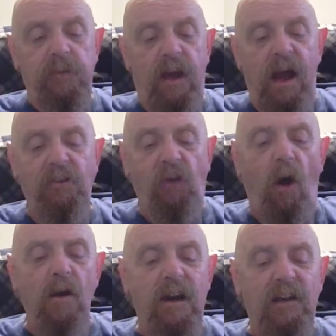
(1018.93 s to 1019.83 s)
I
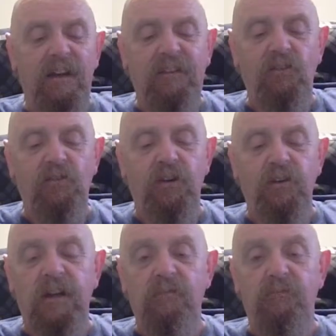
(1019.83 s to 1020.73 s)
thought I'd like to see her
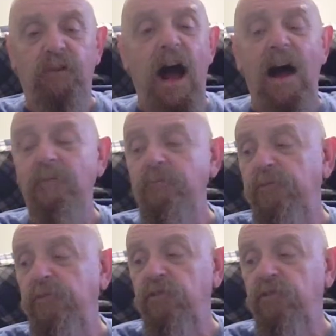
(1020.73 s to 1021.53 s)
get involved.